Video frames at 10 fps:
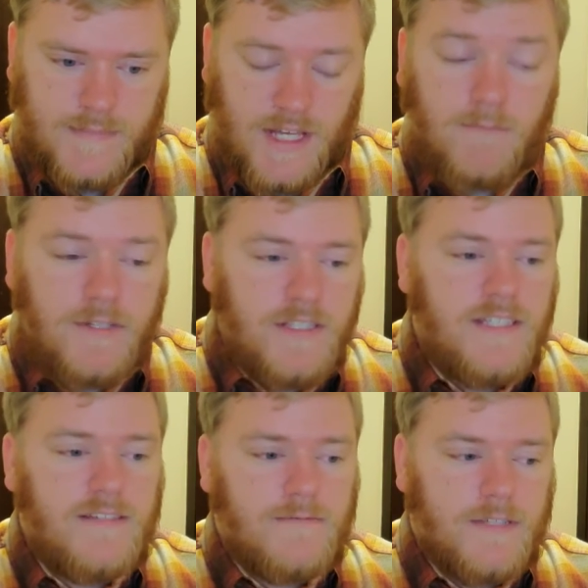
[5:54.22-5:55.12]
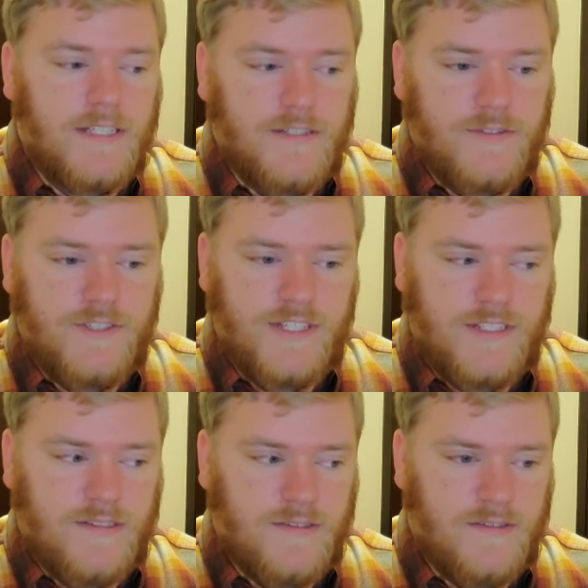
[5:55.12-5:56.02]
I'm really, really
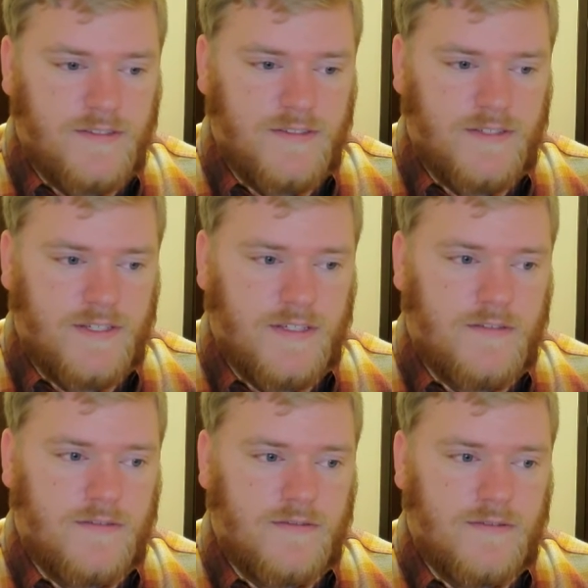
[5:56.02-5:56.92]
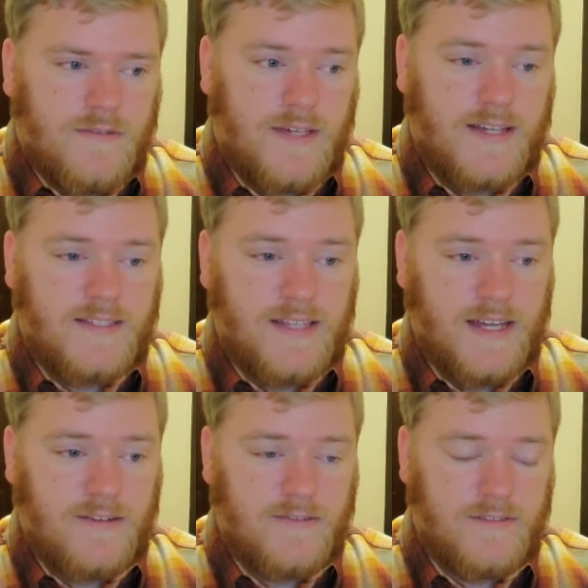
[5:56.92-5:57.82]
interested to see Zack
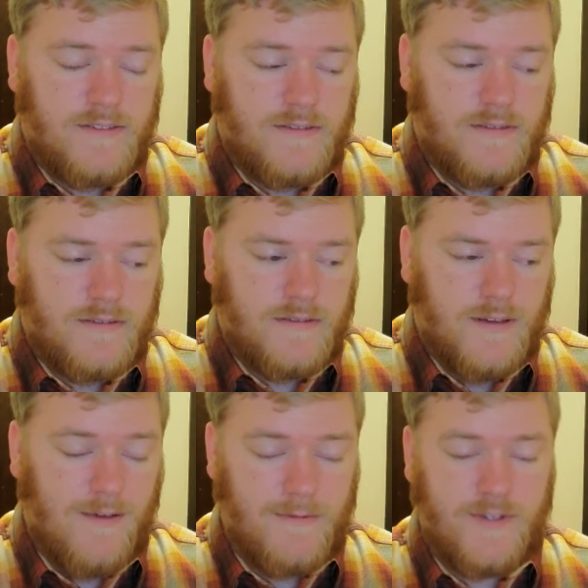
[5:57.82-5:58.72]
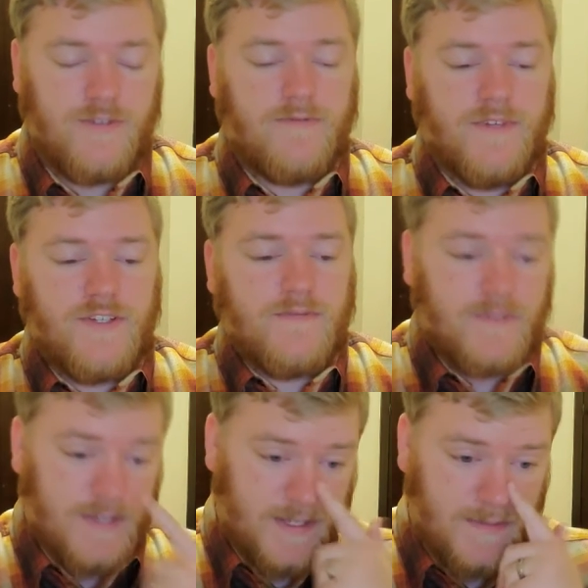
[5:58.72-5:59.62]
Snyder's original vision
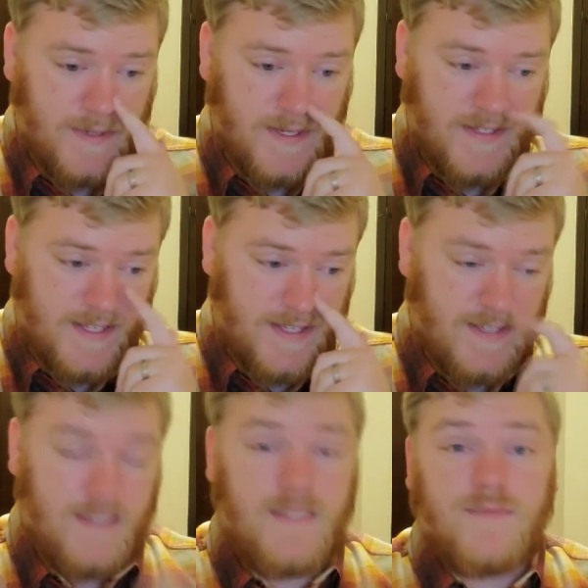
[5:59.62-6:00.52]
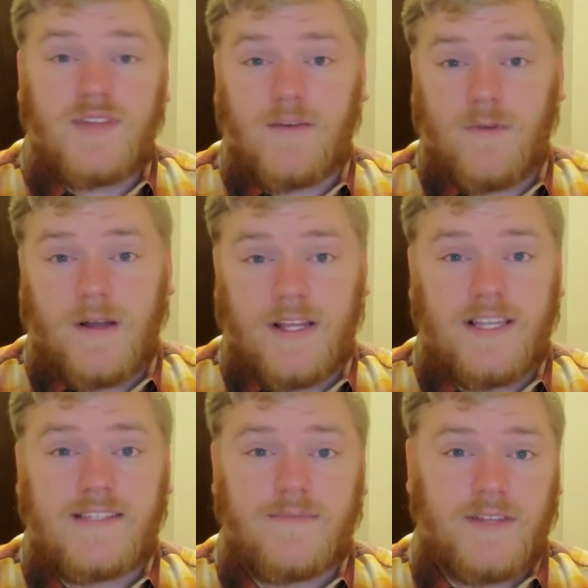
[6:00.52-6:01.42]
for this because it just seems like we're going
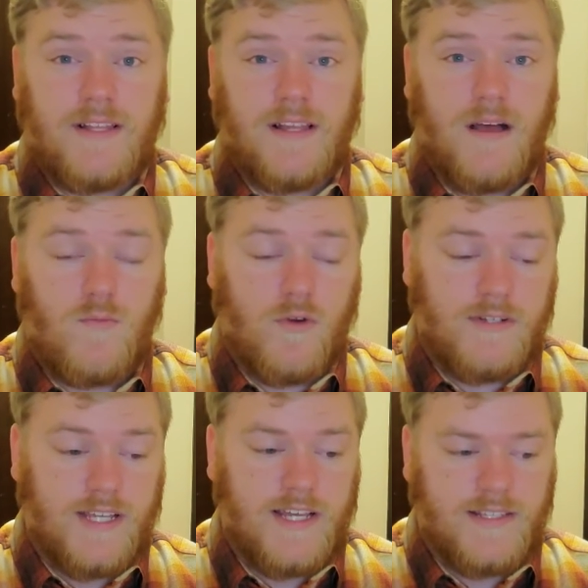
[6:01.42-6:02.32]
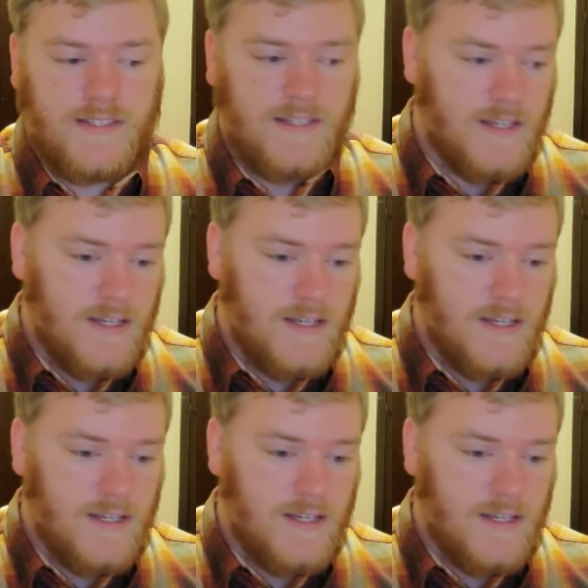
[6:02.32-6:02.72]
to get something a lot more intense